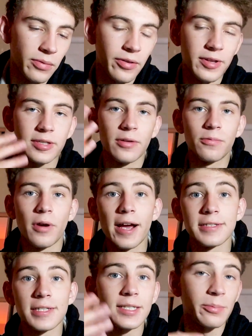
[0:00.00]
when the sun
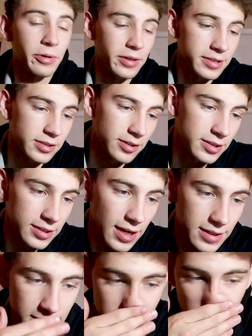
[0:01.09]
rises and when the sun
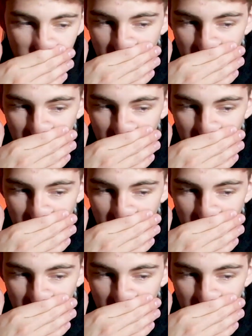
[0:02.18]
sets.